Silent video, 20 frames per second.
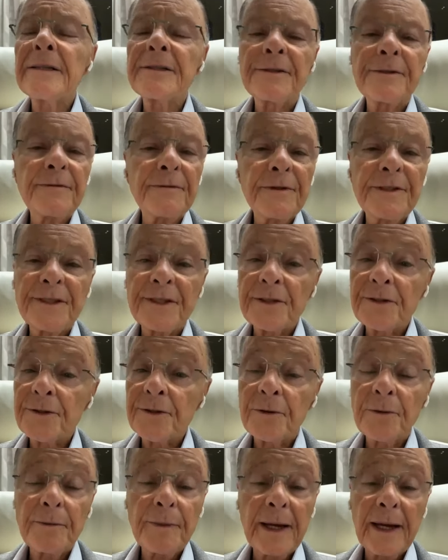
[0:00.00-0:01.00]
Oh, if He
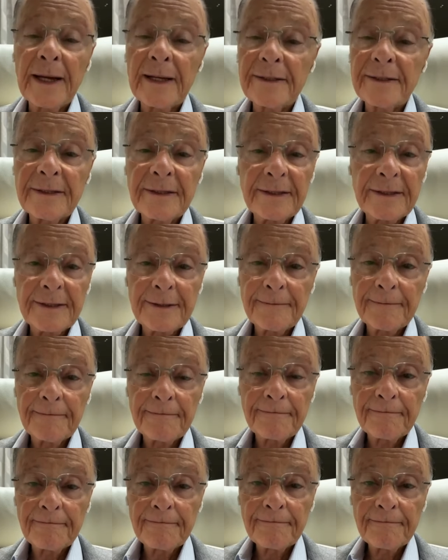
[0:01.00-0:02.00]
only knew how
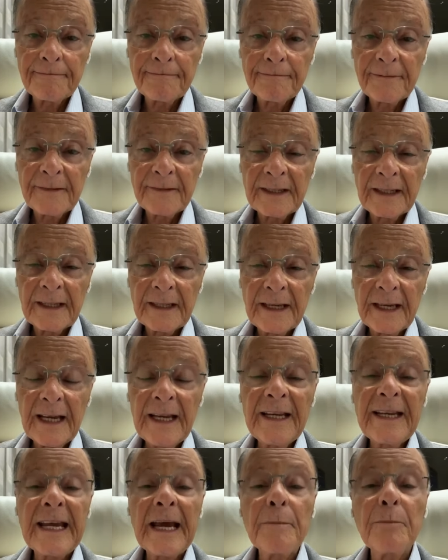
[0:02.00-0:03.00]
valuable you are.
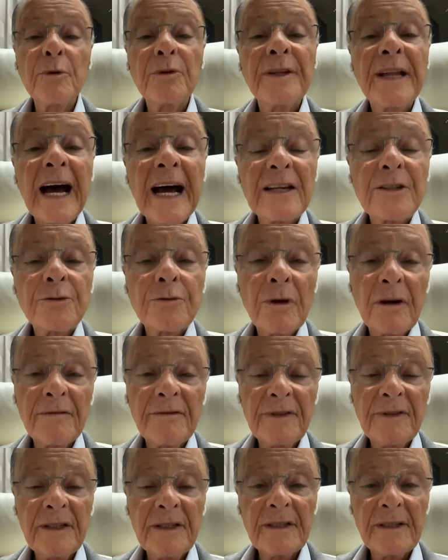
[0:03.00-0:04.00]
He wants to
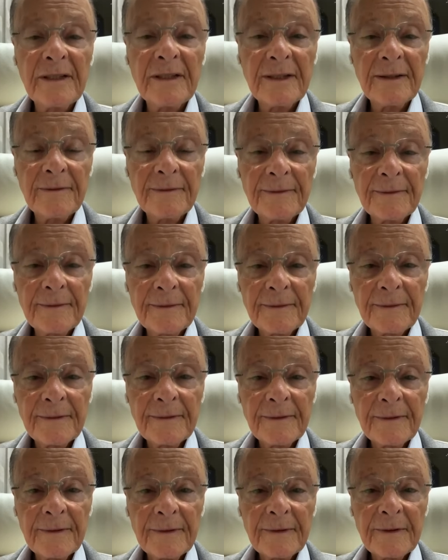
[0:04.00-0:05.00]
change your
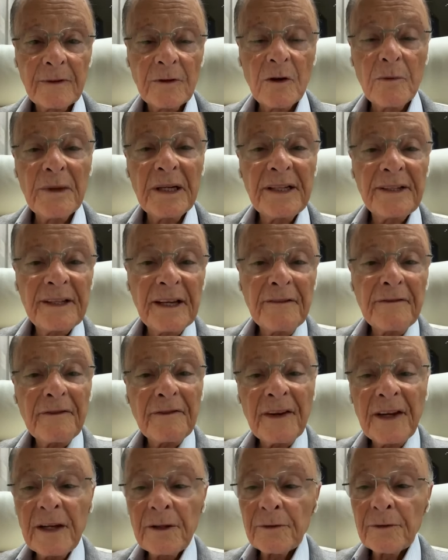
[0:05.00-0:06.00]
life,
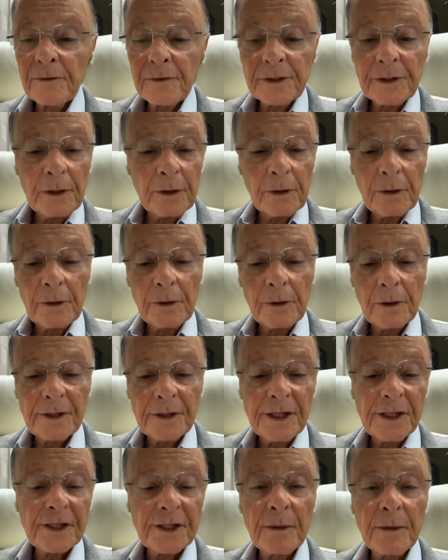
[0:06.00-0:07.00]
just as He
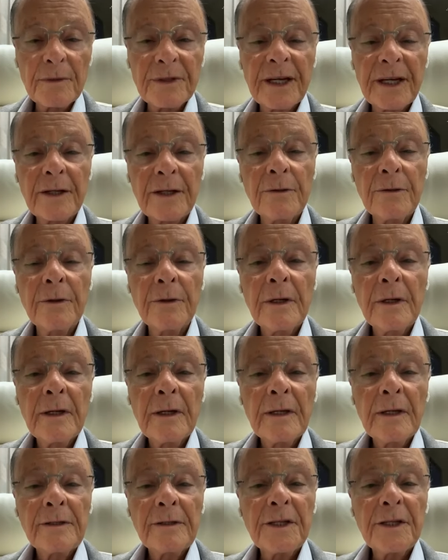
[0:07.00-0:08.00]
has been
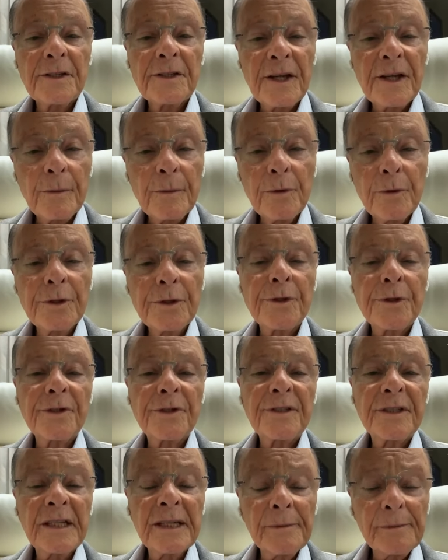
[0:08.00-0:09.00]
doing in the lives of
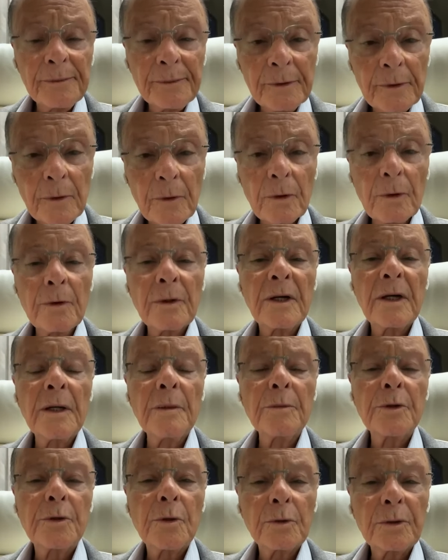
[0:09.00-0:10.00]
the
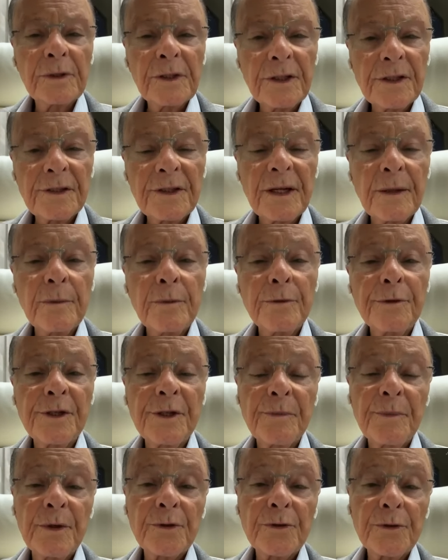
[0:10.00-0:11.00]
testimonies that we post
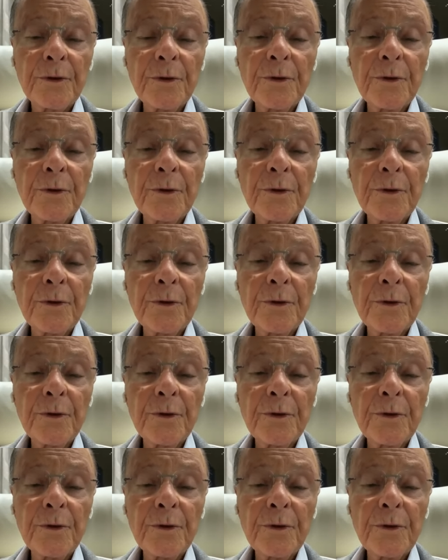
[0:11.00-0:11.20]
here.